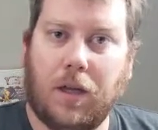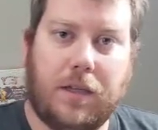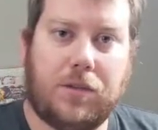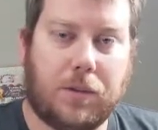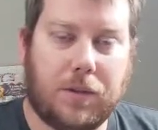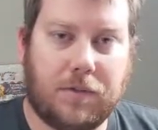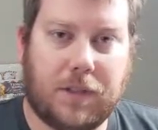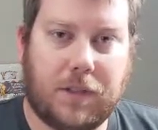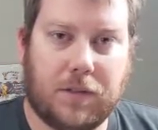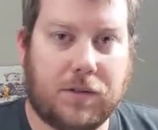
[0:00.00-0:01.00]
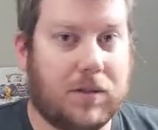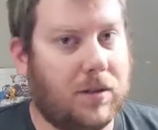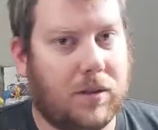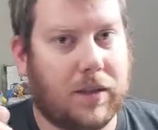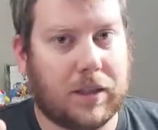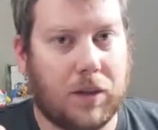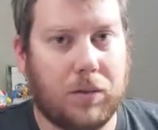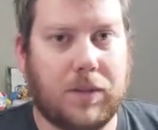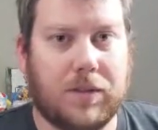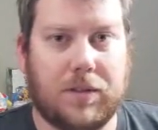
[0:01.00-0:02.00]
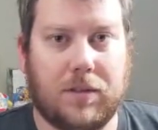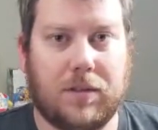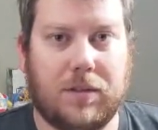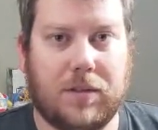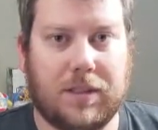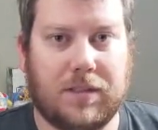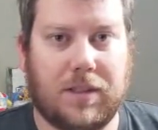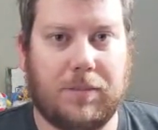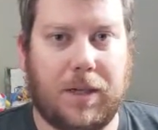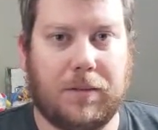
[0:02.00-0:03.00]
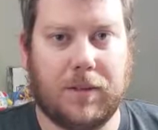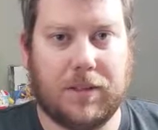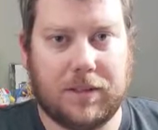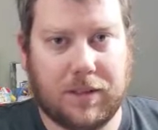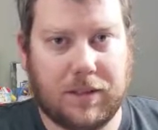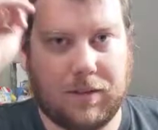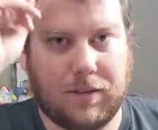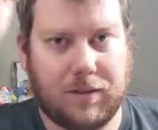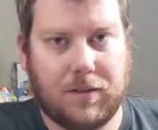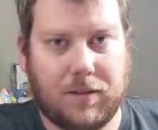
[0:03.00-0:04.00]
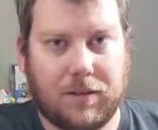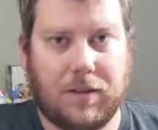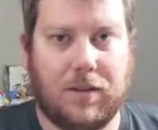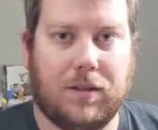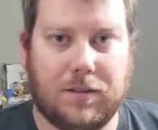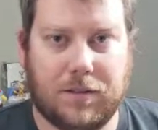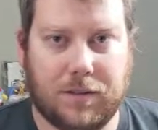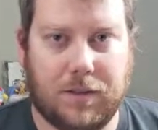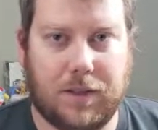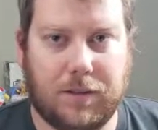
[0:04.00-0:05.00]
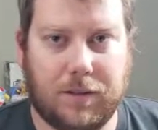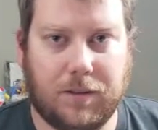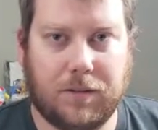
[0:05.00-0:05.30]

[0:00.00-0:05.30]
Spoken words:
Enjoy the videos. Like always, until next time, have a great day. See you later.